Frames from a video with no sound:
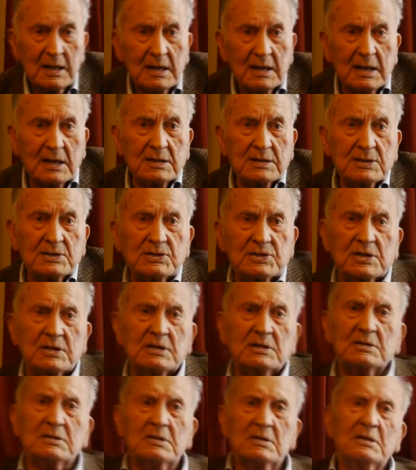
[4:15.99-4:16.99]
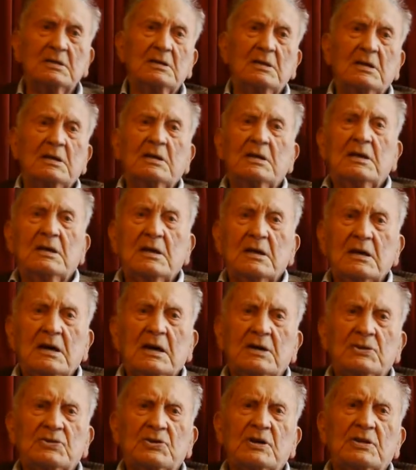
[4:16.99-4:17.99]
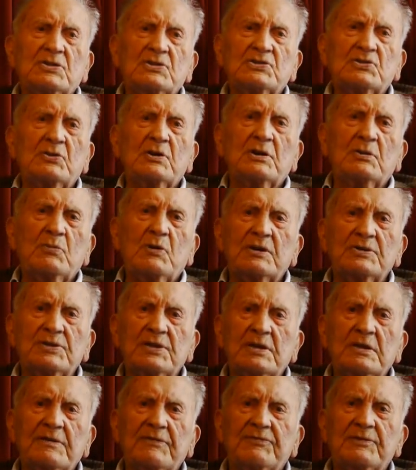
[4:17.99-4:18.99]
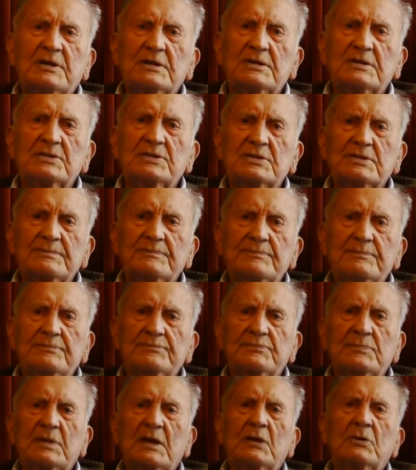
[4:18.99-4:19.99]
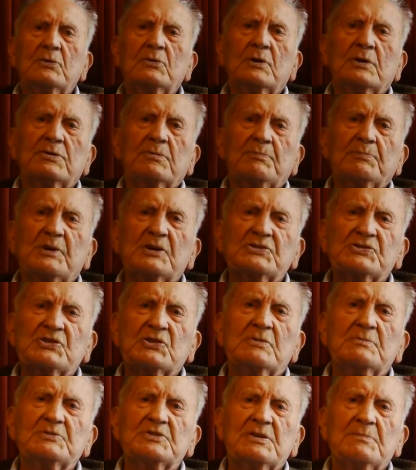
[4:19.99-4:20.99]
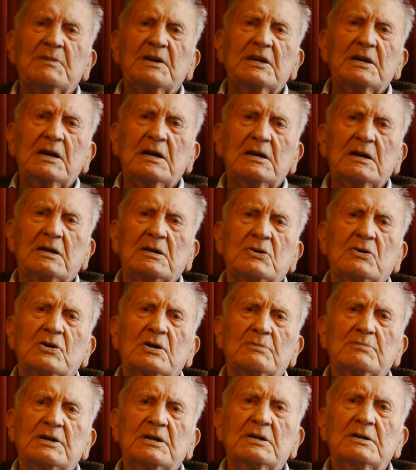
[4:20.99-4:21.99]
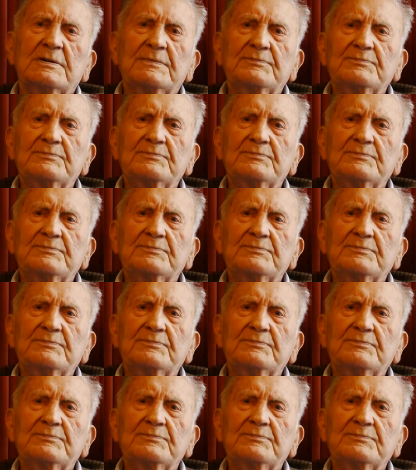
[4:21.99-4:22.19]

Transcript: And uh, I thought there's only one thing for it. When the boss come to me in Galway